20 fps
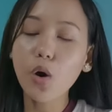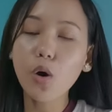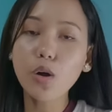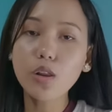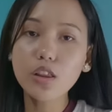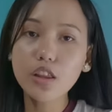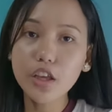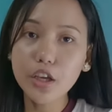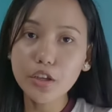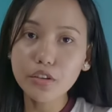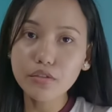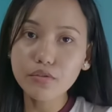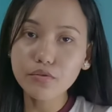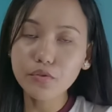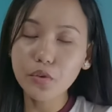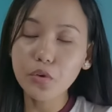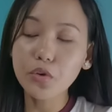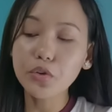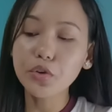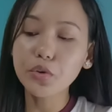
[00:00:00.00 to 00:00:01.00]
all the
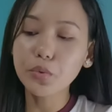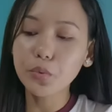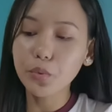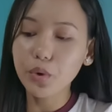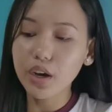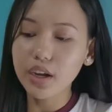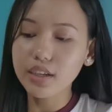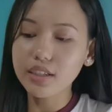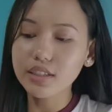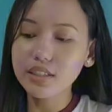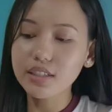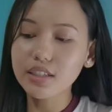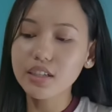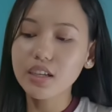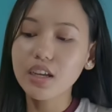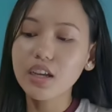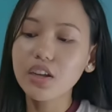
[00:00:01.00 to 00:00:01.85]
info you want,